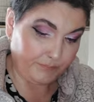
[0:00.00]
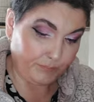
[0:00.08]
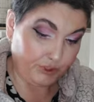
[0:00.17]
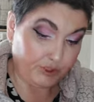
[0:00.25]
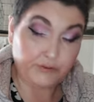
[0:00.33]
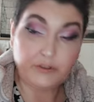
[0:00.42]

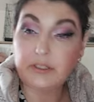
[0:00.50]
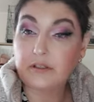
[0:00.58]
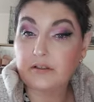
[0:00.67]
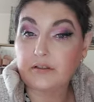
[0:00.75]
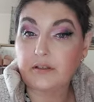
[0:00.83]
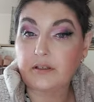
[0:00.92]
which is great
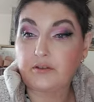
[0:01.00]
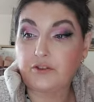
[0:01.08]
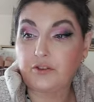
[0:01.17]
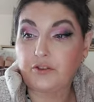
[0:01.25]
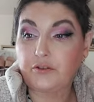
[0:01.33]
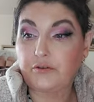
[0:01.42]
because they can
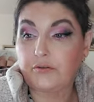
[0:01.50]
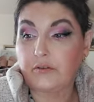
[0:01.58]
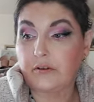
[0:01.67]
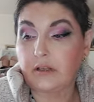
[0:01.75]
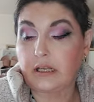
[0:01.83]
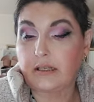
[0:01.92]
just chuck through
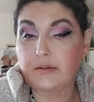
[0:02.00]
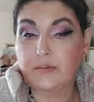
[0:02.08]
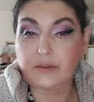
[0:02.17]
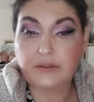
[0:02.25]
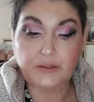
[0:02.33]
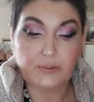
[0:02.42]
the
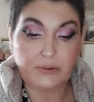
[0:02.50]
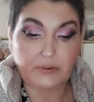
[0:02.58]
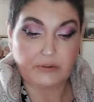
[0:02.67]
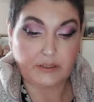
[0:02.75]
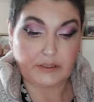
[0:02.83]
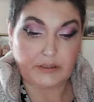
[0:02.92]
letterbox.
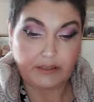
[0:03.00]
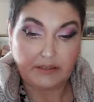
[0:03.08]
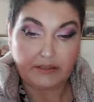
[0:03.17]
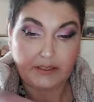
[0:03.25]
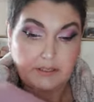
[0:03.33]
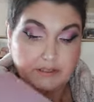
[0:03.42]
But in this
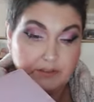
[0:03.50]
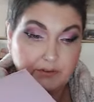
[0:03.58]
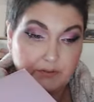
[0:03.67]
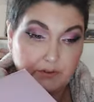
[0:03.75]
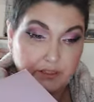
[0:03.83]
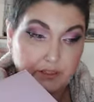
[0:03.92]
case,
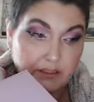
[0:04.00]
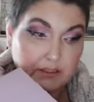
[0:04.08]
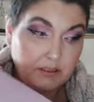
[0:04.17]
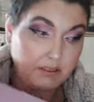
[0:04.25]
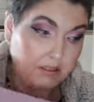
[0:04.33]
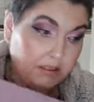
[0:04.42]
obviously,
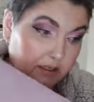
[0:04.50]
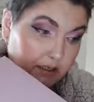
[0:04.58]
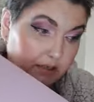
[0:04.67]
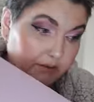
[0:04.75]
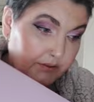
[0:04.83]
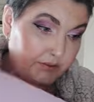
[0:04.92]

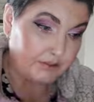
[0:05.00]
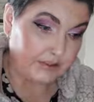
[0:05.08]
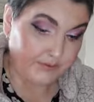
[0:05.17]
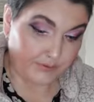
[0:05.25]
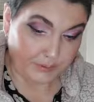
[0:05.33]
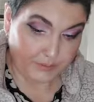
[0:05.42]
the
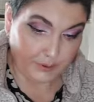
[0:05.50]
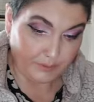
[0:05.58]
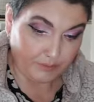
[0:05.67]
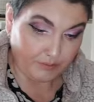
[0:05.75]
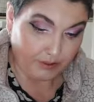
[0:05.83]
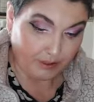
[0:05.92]
delivery
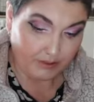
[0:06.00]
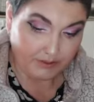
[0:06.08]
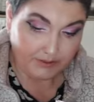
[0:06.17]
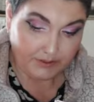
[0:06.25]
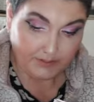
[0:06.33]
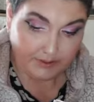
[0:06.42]
people can't
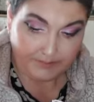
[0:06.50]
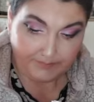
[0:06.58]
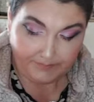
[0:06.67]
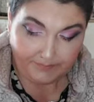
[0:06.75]
do it.